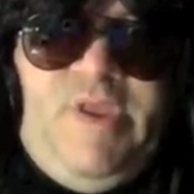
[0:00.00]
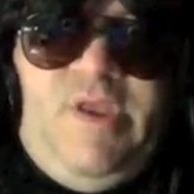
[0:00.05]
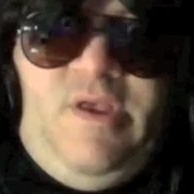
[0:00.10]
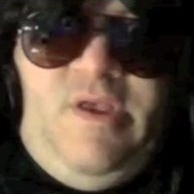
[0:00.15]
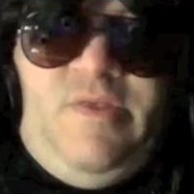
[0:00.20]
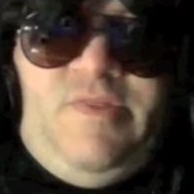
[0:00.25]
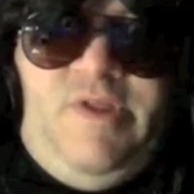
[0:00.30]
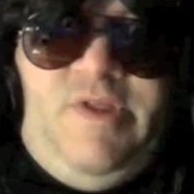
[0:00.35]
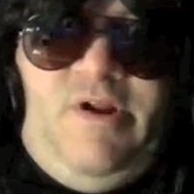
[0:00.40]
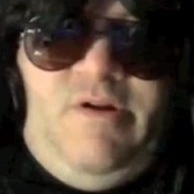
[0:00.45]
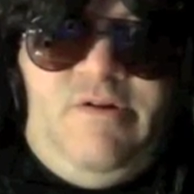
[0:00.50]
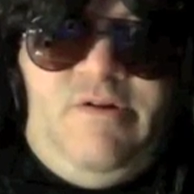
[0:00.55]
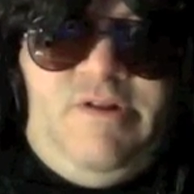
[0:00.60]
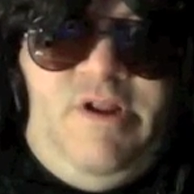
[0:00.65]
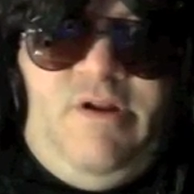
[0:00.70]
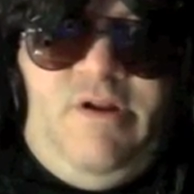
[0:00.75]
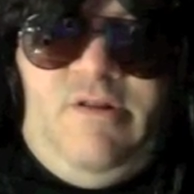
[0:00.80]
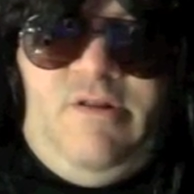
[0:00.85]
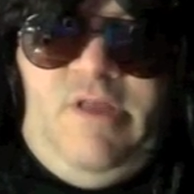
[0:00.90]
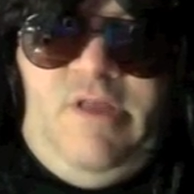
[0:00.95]

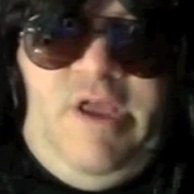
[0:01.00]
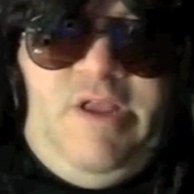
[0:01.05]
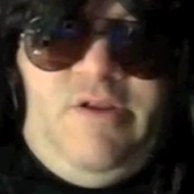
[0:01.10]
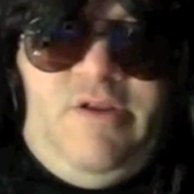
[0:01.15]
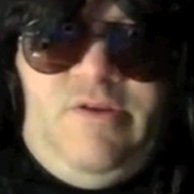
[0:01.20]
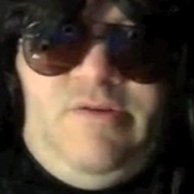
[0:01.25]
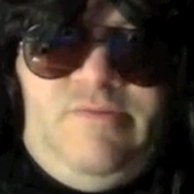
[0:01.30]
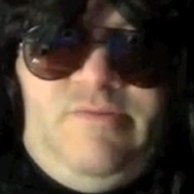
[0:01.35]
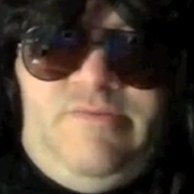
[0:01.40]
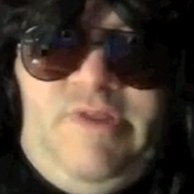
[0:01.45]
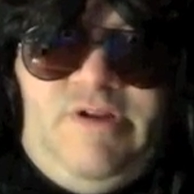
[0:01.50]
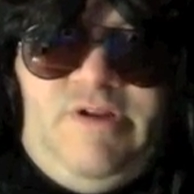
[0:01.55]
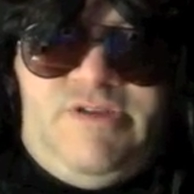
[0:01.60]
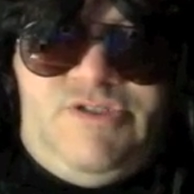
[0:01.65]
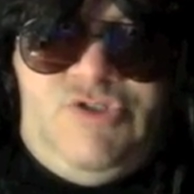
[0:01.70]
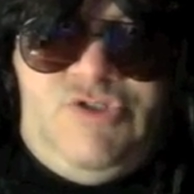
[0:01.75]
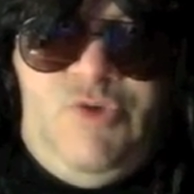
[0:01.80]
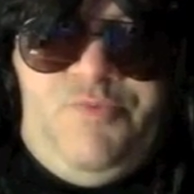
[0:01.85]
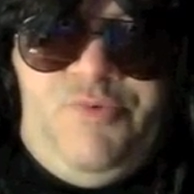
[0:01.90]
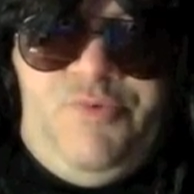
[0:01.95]
they're
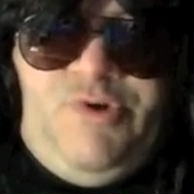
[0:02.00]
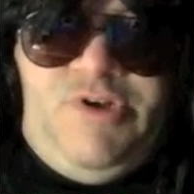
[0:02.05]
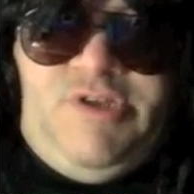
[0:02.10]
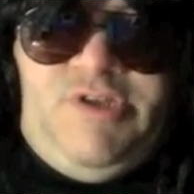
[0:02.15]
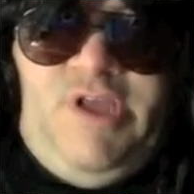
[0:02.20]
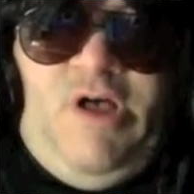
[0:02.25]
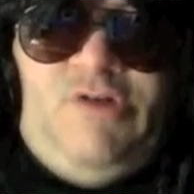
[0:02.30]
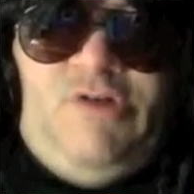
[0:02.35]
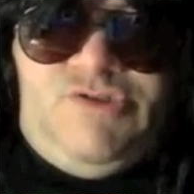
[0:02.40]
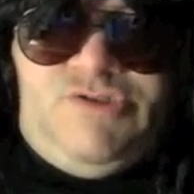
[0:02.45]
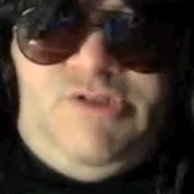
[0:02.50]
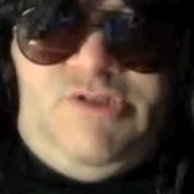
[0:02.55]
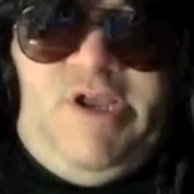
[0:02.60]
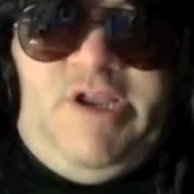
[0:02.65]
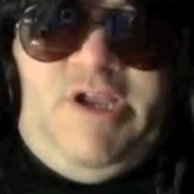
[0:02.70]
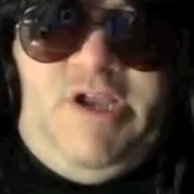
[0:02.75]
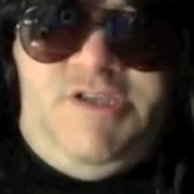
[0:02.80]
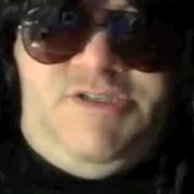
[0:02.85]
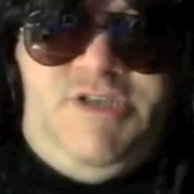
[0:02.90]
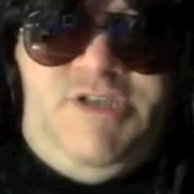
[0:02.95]
super intelligent.
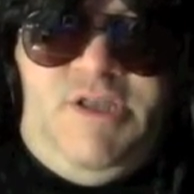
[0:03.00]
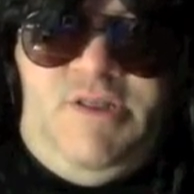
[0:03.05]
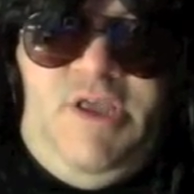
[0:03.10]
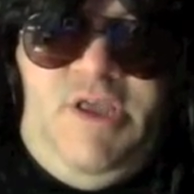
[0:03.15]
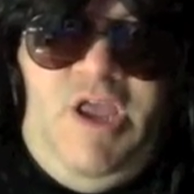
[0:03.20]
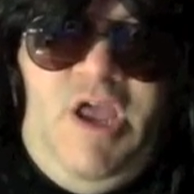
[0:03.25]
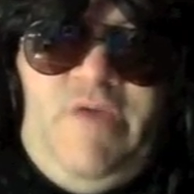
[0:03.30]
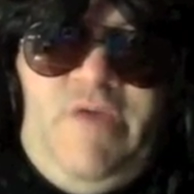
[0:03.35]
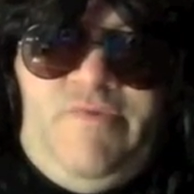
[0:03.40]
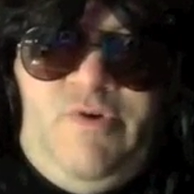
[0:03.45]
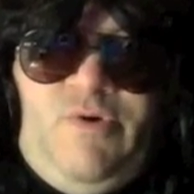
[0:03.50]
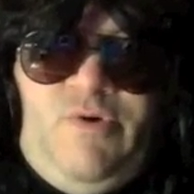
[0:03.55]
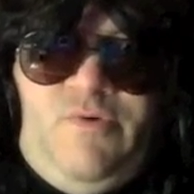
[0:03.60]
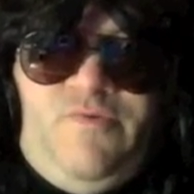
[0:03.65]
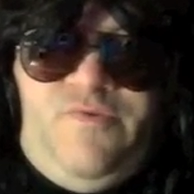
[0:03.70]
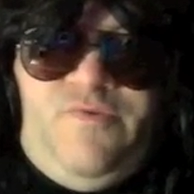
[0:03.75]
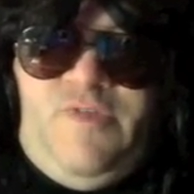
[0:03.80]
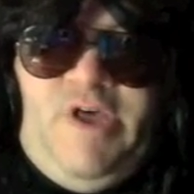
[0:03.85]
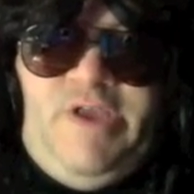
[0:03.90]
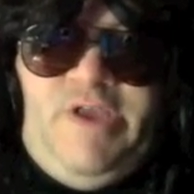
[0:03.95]
Like I said, they have their own
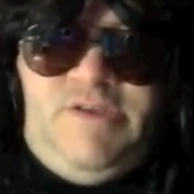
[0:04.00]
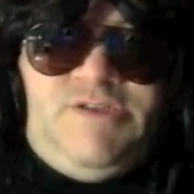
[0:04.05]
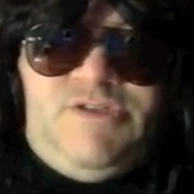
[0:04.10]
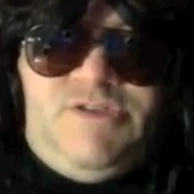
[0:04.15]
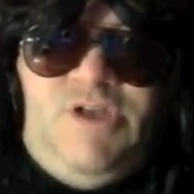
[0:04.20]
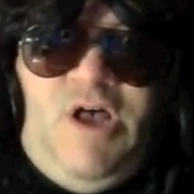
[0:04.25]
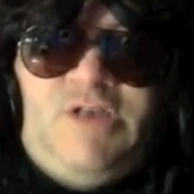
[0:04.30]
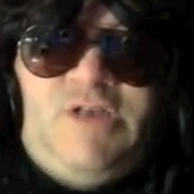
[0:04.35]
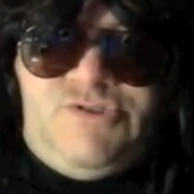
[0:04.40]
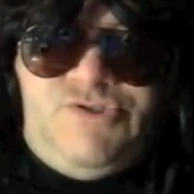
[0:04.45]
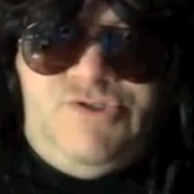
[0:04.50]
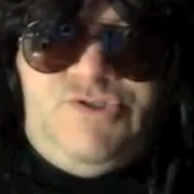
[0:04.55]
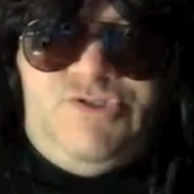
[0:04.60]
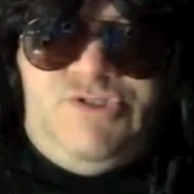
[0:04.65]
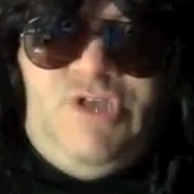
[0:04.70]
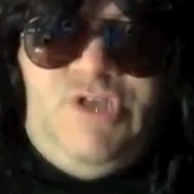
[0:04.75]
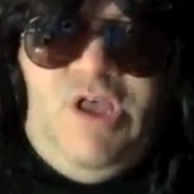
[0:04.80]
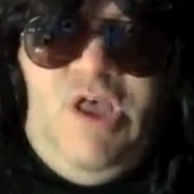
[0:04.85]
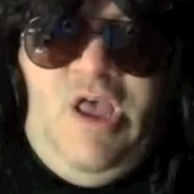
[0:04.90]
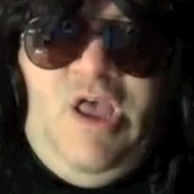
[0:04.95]
flying saucers.